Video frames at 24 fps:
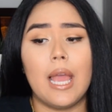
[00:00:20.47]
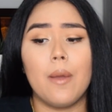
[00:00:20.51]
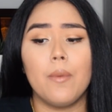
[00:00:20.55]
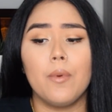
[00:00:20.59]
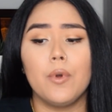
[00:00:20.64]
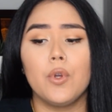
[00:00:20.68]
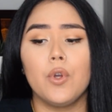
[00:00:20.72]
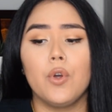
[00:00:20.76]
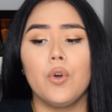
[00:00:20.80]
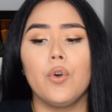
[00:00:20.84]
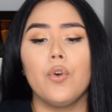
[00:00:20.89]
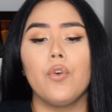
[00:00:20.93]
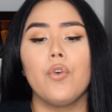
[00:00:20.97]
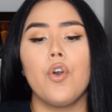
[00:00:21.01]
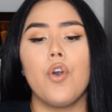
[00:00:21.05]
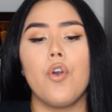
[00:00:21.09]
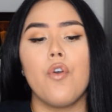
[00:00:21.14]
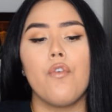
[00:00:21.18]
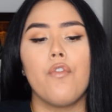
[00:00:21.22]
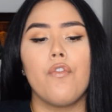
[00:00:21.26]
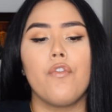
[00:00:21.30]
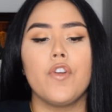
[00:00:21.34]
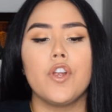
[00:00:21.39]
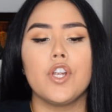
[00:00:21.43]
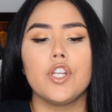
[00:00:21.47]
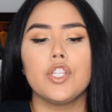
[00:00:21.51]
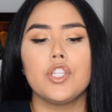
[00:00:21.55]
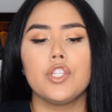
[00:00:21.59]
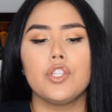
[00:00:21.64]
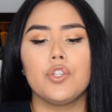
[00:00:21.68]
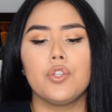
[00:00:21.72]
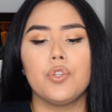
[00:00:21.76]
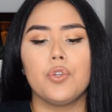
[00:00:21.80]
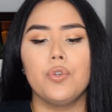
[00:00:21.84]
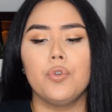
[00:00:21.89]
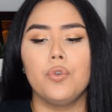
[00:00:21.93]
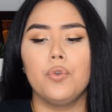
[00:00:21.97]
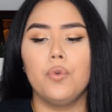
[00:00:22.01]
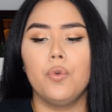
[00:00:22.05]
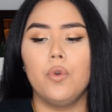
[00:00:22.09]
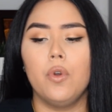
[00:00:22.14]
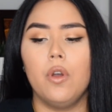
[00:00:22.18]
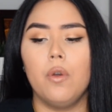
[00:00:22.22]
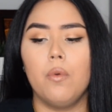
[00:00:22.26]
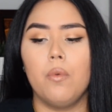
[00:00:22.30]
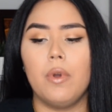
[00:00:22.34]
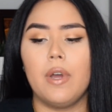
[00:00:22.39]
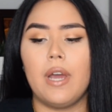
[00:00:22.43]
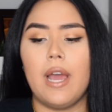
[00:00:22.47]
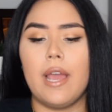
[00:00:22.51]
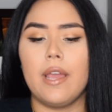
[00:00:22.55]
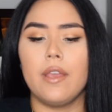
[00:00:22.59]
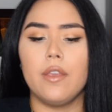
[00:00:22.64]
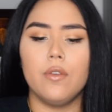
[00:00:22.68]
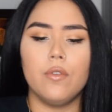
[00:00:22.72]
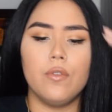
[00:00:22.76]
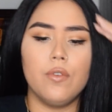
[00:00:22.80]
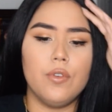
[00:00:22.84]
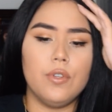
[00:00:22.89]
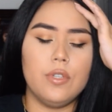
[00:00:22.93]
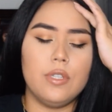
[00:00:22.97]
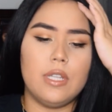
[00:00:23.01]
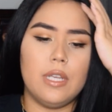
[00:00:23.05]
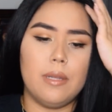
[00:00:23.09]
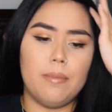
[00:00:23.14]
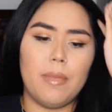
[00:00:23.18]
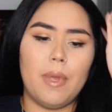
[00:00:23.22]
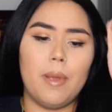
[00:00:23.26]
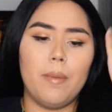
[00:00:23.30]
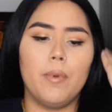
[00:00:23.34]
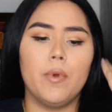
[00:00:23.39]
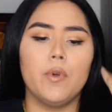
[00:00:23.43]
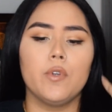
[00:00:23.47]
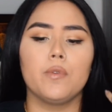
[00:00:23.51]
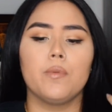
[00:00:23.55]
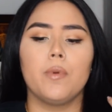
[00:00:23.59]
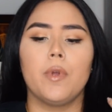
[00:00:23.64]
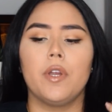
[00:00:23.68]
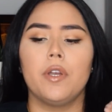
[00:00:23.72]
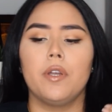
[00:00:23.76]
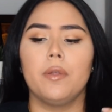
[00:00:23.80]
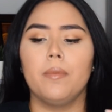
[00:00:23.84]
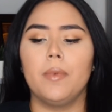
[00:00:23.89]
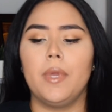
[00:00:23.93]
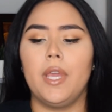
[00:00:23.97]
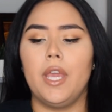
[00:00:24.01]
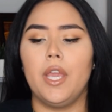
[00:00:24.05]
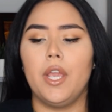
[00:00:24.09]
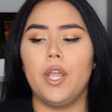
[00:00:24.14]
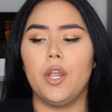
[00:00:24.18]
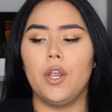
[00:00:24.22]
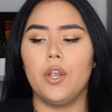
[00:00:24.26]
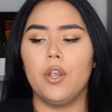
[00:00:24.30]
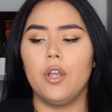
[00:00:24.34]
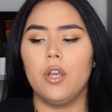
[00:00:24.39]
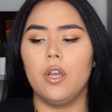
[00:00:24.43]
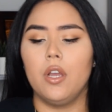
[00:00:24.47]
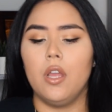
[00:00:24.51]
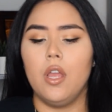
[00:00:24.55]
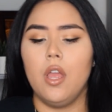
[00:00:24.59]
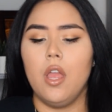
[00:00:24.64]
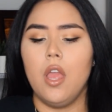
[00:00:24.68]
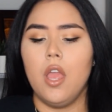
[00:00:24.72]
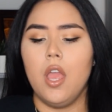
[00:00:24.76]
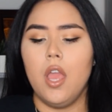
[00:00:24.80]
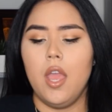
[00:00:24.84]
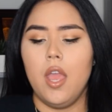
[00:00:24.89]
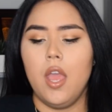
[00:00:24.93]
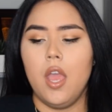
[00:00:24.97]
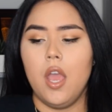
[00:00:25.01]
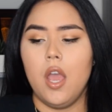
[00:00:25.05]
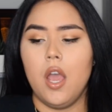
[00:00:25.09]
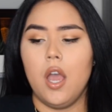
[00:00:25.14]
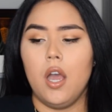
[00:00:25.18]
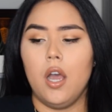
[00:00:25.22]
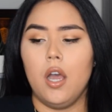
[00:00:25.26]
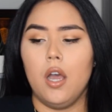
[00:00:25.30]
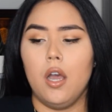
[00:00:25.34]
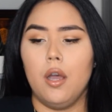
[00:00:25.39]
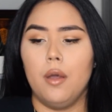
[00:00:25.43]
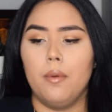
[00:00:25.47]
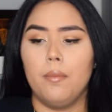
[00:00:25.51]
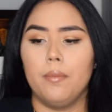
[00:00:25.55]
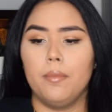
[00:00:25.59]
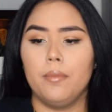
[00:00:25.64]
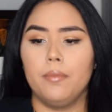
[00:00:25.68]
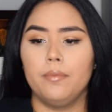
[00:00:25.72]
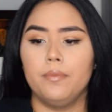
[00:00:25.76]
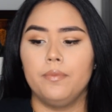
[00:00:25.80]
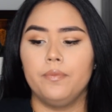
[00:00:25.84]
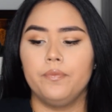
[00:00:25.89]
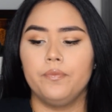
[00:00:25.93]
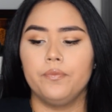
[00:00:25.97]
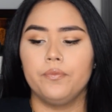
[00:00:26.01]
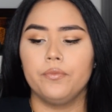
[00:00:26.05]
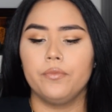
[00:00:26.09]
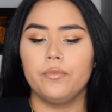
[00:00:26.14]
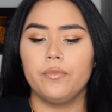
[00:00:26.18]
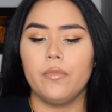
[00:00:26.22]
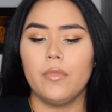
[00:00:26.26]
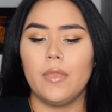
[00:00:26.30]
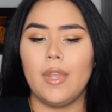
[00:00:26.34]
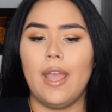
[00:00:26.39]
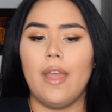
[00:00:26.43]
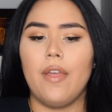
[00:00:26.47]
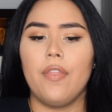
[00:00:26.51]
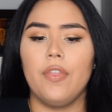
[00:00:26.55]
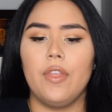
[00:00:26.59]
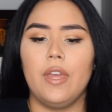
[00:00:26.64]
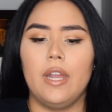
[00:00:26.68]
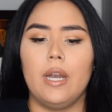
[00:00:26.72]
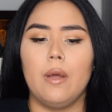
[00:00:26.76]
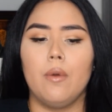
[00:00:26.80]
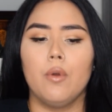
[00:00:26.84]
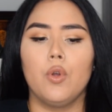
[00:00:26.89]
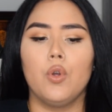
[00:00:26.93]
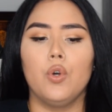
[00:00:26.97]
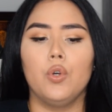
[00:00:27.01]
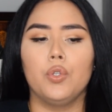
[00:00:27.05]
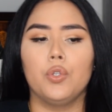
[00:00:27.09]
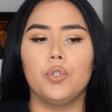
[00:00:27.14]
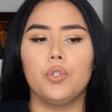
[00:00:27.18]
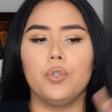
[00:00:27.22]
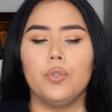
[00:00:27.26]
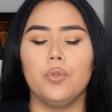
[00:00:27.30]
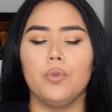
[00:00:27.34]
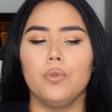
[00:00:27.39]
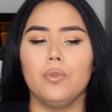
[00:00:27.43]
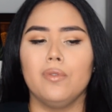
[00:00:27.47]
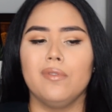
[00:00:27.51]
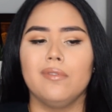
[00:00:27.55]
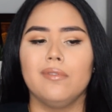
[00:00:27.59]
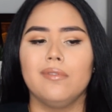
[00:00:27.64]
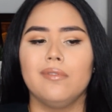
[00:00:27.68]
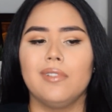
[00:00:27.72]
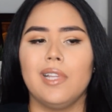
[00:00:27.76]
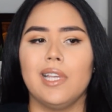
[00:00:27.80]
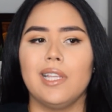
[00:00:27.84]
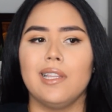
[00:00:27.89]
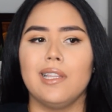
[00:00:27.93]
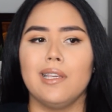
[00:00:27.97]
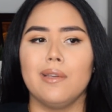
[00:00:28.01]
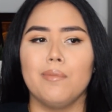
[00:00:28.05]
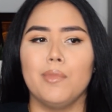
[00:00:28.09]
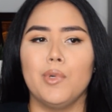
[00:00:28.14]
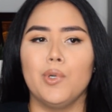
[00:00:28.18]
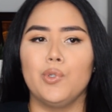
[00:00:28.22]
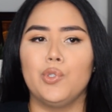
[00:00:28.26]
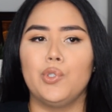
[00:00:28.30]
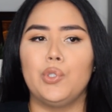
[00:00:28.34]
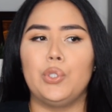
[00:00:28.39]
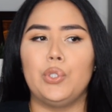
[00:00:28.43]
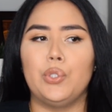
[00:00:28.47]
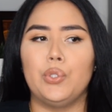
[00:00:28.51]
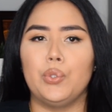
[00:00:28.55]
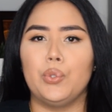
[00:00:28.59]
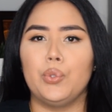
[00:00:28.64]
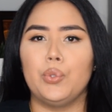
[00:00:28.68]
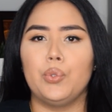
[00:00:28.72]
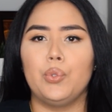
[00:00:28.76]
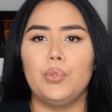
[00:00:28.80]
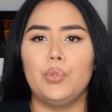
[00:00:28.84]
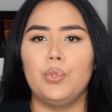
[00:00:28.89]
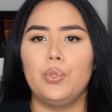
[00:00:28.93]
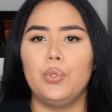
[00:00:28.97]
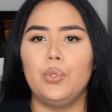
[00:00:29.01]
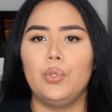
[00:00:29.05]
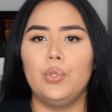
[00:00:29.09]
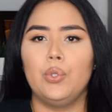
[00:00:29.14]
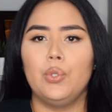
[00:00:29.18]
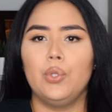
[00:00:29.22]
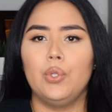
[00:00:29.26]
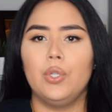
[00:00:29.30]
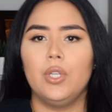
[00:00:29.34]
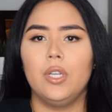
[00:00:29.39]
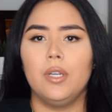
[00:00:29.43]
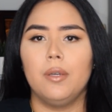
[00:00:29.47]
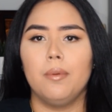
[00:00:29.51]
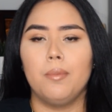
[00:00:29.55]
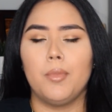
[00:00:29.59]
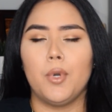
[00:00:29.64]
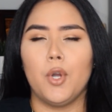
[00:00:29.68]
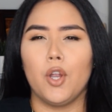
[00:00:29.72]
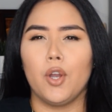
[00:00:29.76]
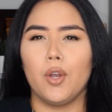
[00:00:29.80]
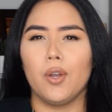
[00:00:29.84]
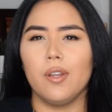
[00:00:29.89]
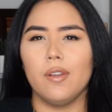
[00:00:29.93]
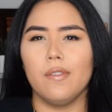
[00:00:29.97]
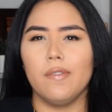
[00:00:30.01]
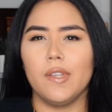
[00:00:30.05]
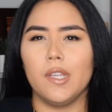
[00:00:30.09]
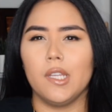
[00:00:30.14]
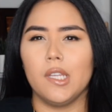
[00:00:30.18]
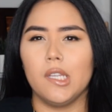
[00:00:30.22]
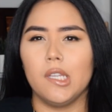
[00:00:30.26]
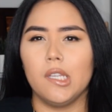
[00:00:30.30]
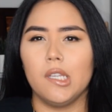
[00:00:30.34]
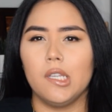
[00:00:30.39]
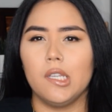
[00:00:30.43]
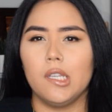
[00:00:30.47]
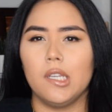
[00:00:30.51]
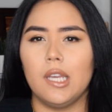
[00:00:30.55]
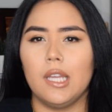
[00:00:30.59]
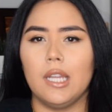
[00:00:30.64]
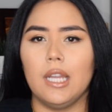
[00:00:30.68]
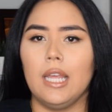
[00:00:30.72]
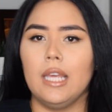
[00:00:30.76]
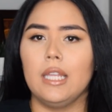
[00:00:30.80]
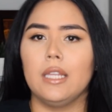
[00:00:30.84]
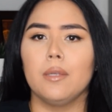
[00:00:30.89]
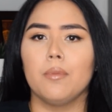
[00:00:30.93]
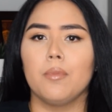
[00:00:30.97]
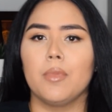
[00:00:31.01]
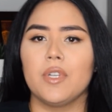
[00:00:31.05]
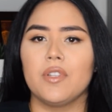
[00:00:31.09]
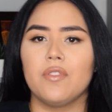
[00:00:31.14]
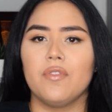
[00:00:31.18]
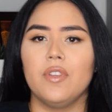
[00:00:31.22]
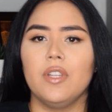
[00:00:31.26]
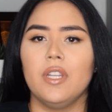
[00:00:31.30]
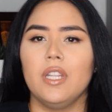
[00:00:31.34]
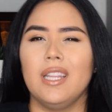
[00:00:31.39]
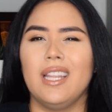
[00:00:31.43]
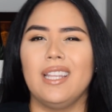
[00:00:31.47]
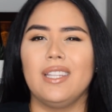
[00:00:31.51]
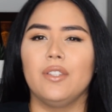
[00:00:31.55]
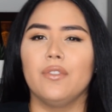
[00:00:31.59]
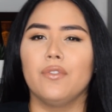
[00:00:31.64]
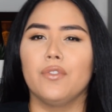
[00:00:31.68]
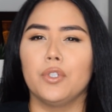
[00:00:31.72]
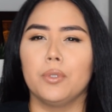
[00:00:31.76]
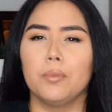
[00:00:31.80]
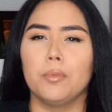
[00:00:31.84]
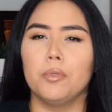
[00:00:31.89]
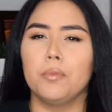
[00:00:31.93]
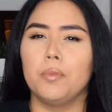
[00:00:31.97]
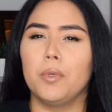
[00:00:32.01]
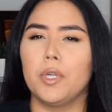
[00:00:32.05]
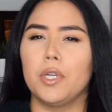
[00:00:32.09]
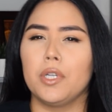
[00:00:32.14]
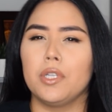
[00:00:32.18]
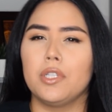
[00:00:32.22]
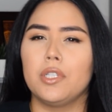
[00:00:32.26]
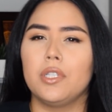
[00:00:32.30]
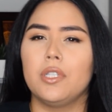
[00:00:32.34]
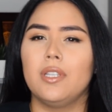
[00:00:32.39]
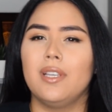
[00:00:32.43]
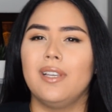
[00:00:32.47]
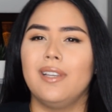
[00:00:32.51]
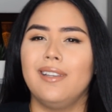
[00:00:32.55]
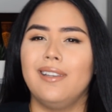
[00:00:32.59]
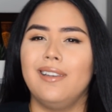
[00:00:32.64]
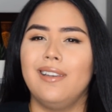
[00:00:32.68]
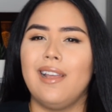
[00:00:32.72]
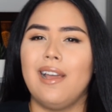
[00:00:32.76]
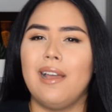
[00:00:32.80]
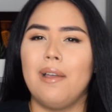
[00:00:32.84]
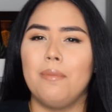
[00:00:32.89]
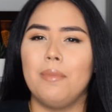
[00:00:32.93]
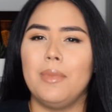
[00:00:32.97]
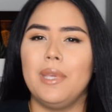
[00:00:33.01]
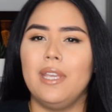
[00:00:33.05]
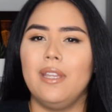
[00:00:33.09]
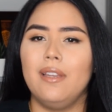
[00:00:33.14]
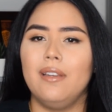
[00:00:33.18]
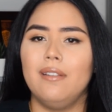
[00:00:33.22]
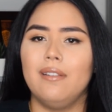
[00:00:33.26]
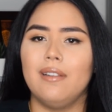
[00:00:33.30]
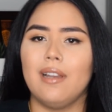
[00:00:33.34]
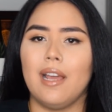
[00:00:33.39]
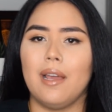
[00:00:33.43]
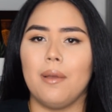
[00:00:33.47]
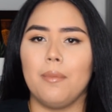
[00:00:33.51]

I will go first through what I used in my postpartum care, and then I'll go through like the emotional part of it and like the breastfeeding, like the verbal parts. Not me.